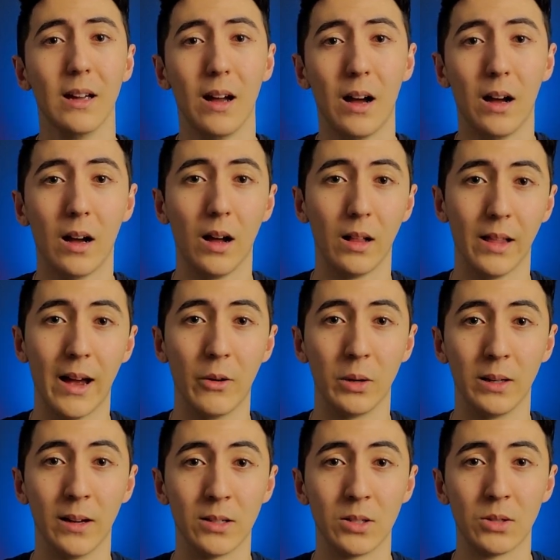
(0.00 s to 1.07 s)

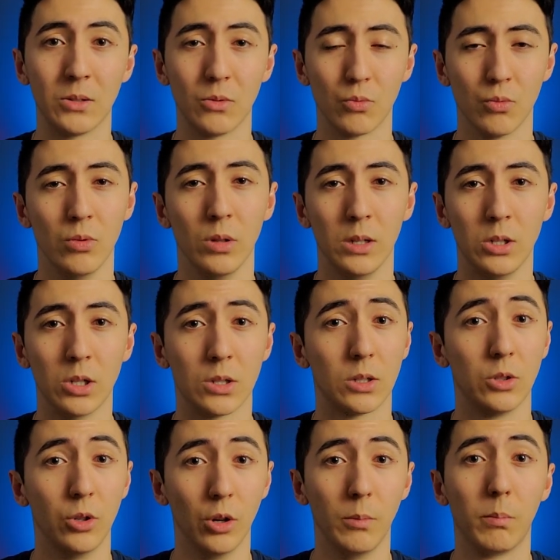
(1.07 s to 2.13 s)
allowing us really
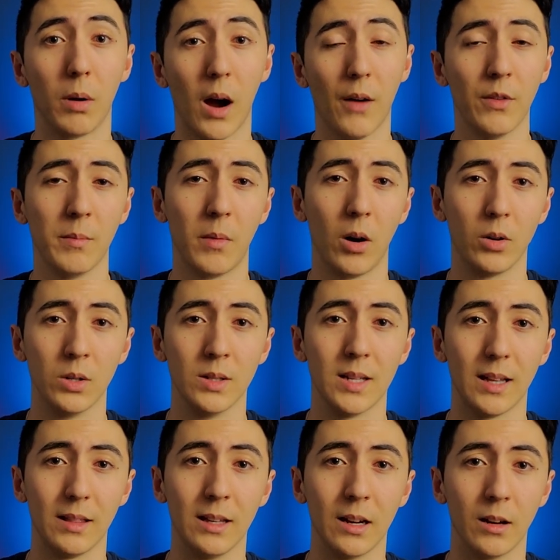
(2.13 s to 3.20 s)
just good profit margins
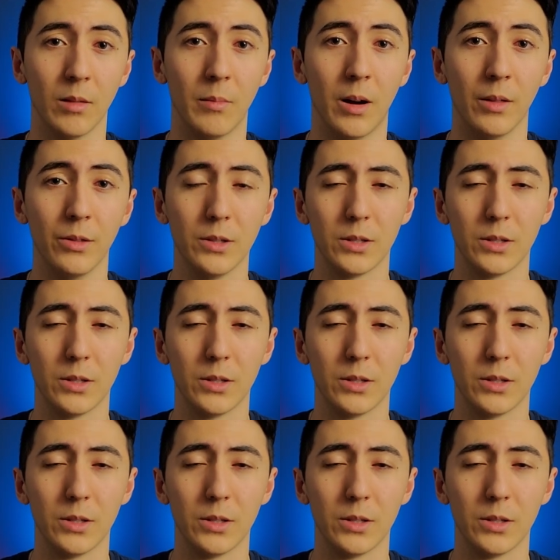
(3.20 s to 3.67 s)
at the end of the month.